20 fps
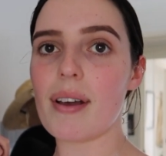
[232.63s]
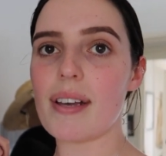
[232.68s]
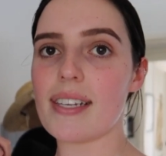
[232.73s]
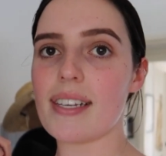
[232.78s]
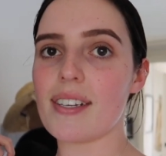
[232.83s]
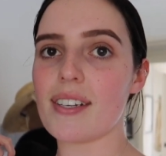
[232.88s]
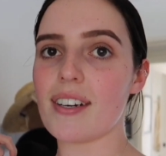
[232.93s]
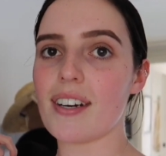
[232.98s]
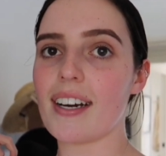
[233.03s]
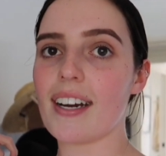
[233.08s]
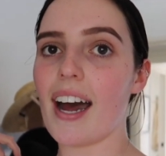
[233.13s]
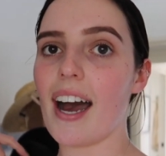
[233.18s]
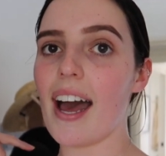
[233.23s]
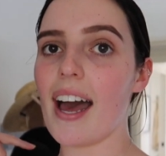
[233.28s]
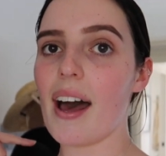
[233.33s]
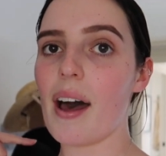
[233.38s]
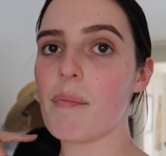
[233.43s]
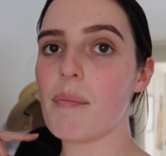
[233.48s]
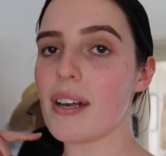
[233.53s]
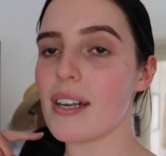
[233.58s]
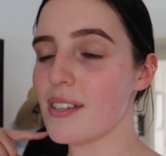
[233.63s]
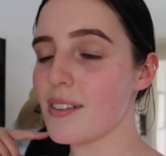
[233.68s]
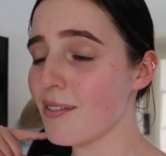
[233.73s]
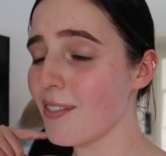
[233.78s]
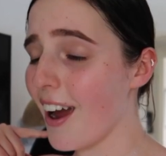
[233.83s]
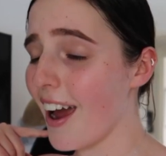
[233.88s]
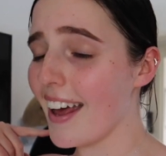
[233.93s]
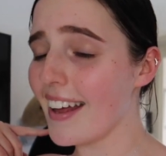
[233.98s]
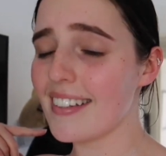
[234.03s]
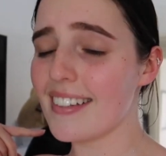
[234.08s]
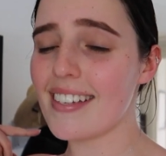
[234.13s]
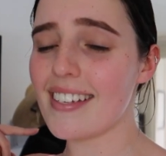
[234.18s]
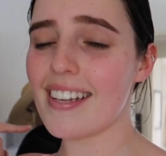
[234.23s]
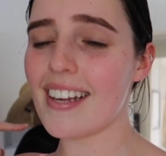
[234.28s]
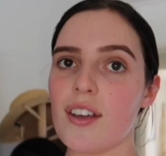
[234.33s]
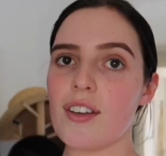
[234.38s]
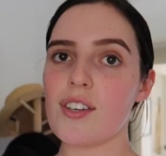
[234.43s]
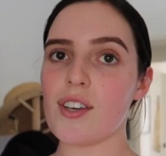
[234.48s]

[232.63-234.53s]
My sister and I are best friends.